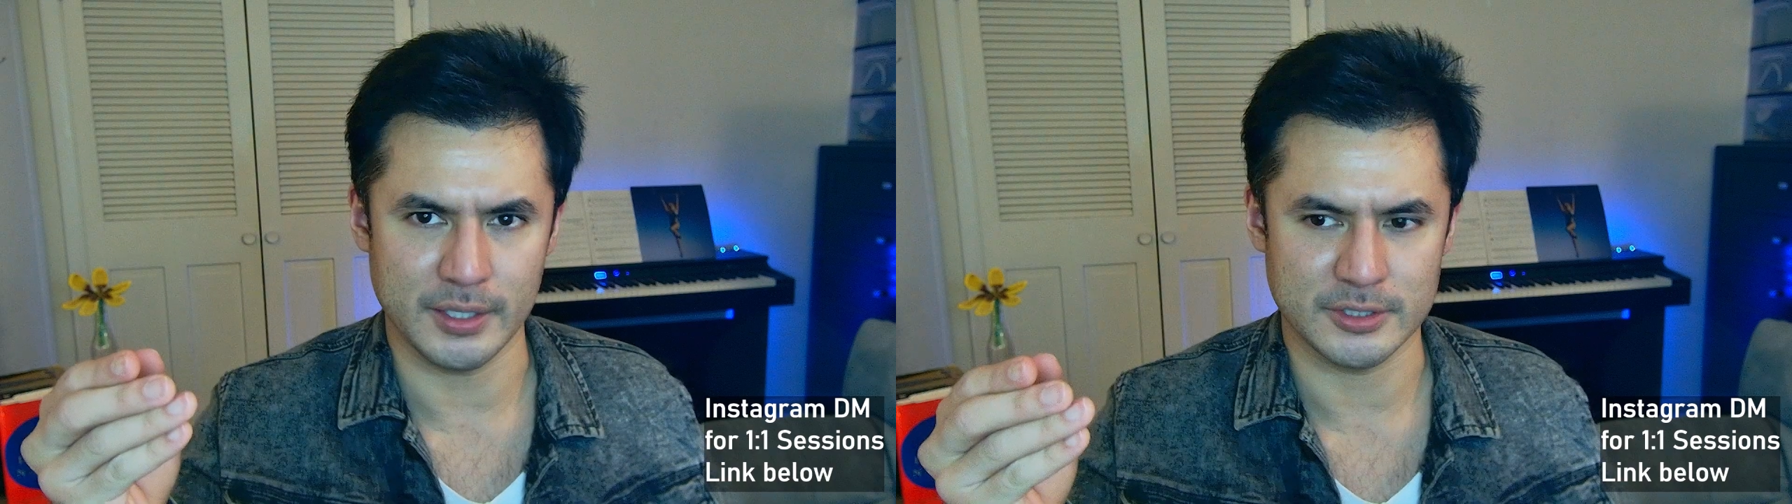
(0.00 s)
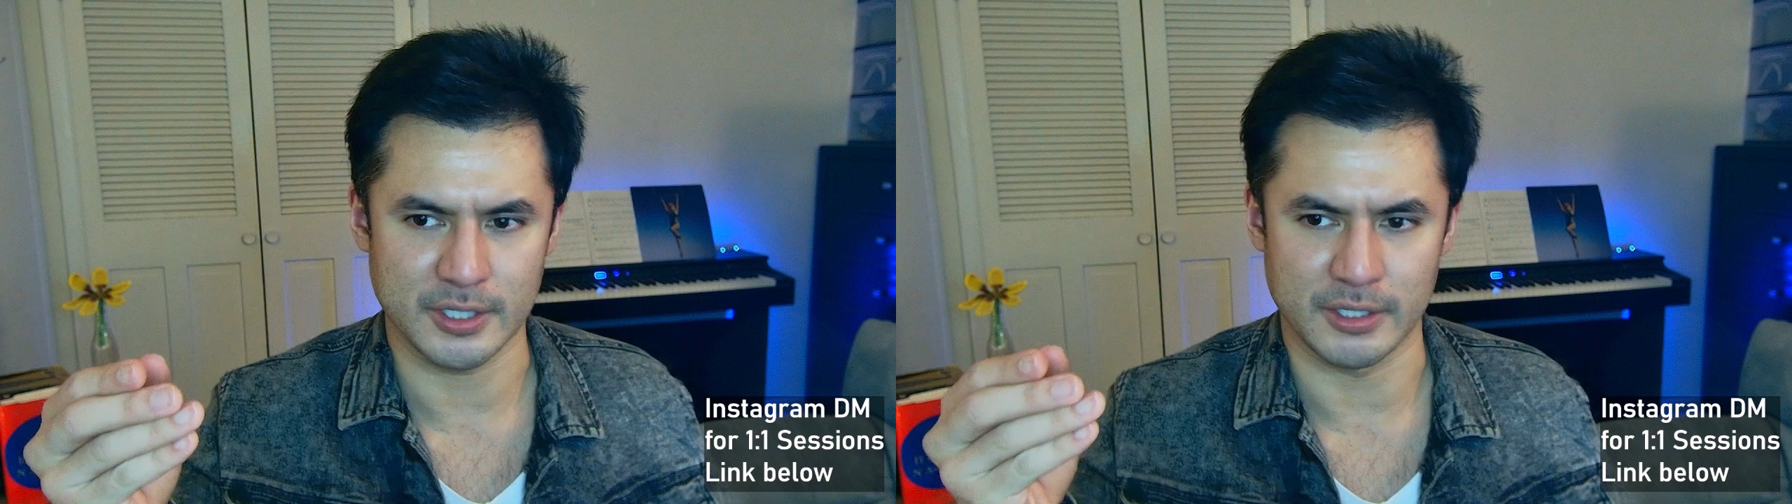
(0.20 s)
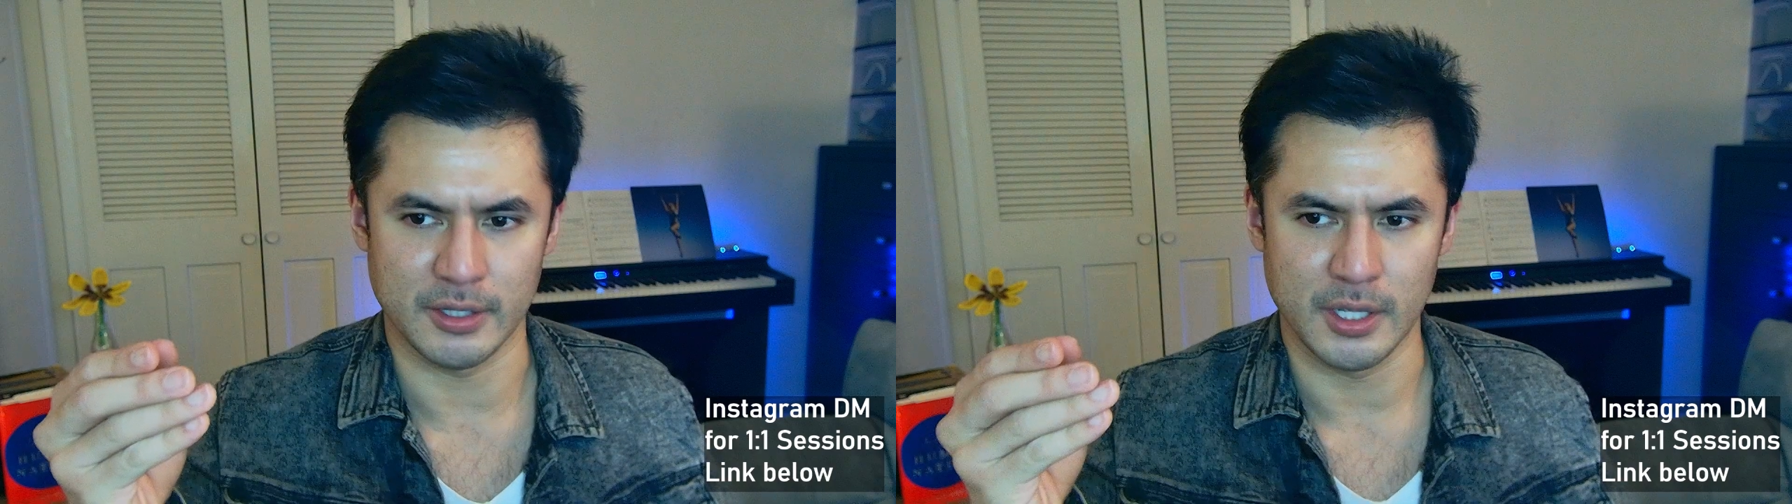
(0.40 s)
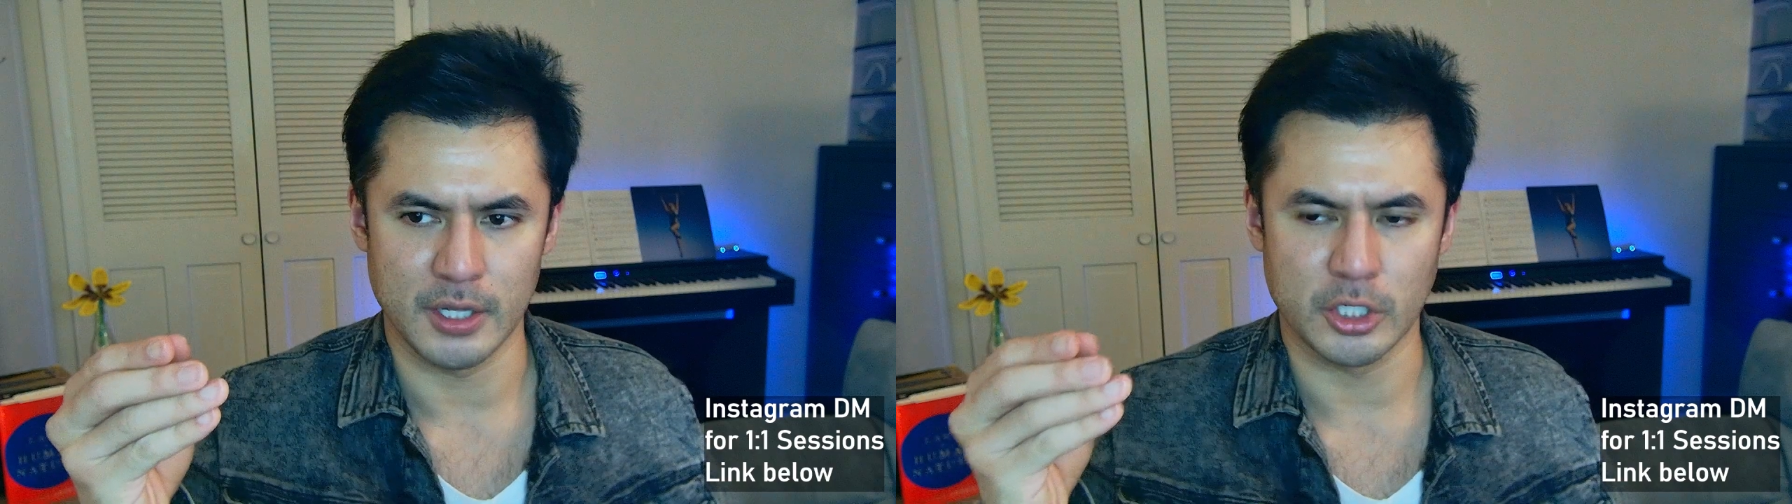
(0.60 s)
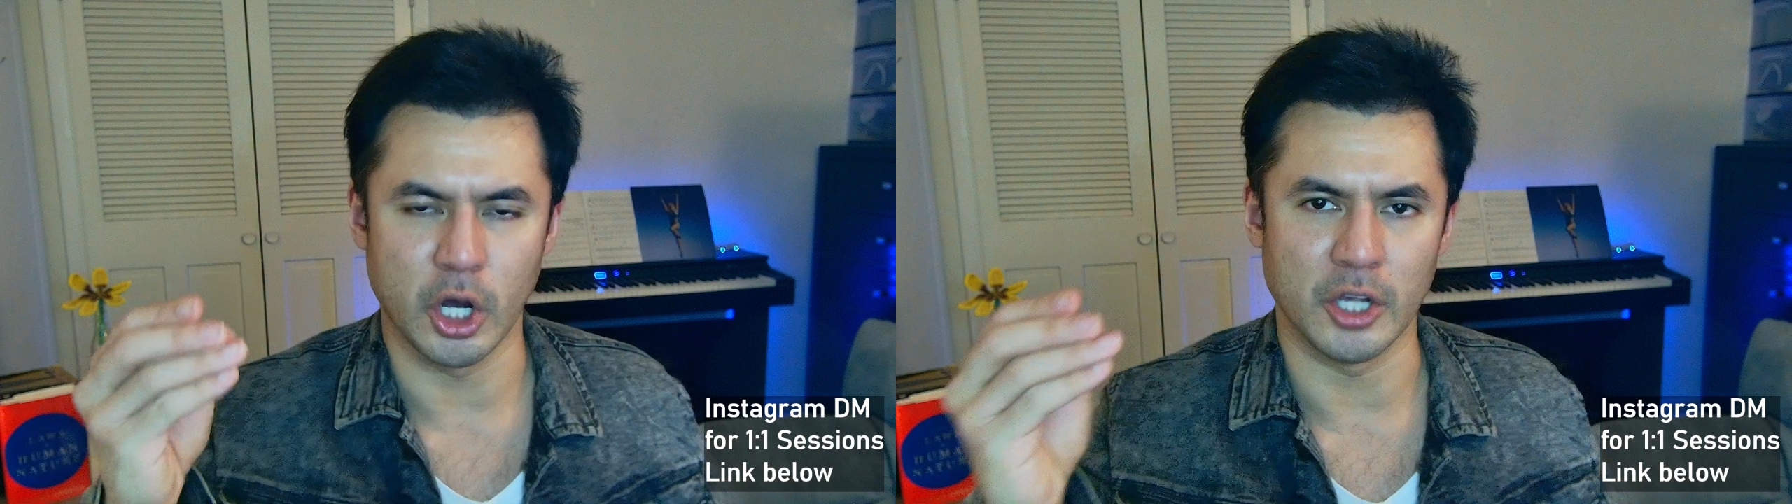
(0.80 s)
It's going to
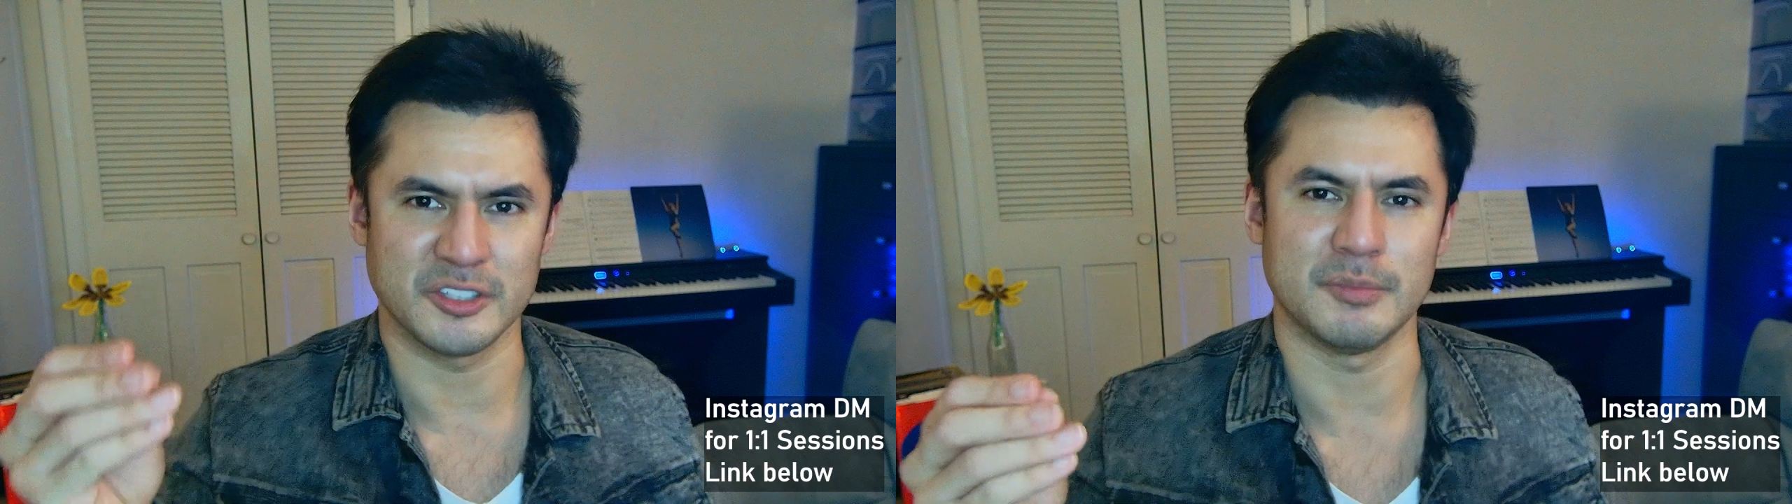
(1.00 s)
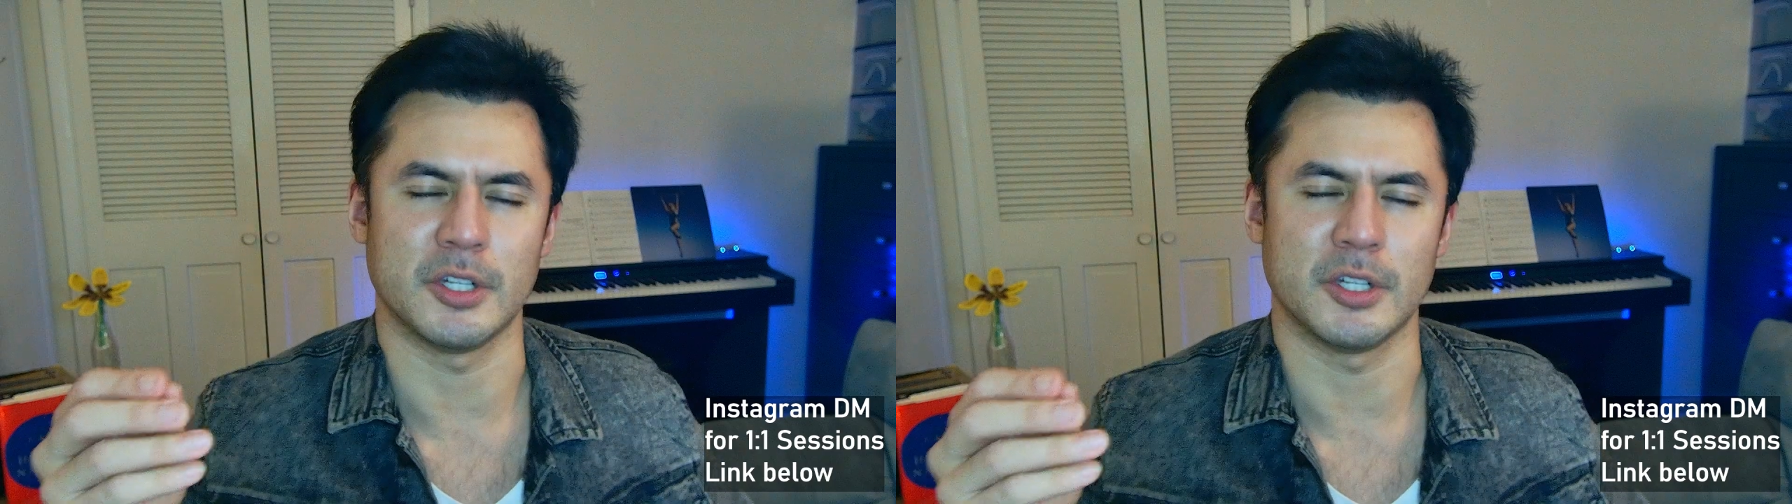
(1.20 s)
cause them